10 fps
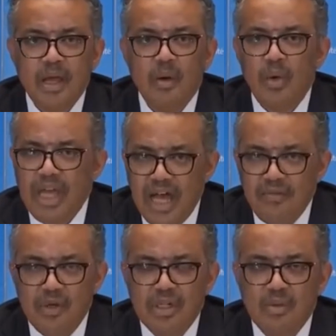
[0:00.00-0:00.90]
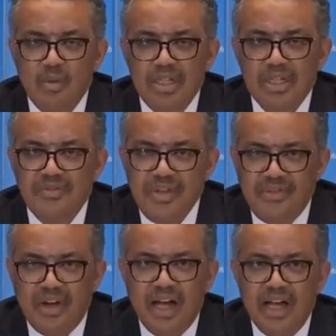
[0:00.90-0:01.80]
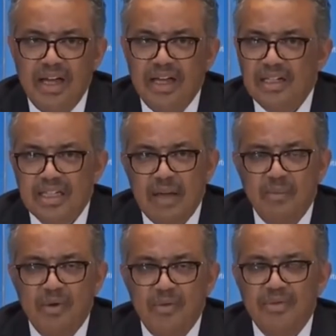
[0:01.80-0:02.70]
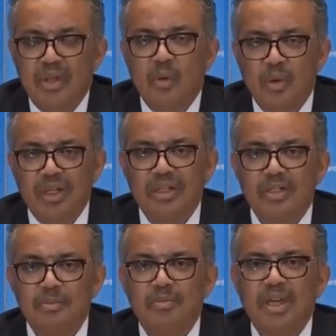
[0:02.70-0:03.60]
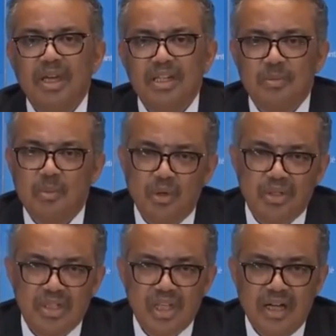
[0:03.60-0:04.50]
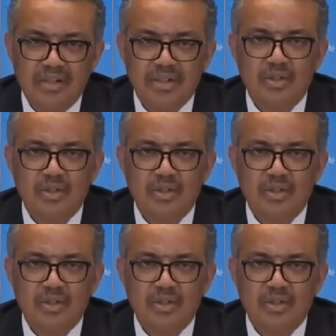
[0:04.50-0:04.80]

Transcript: We have worked with FIFA and some of the world's biggest sports stars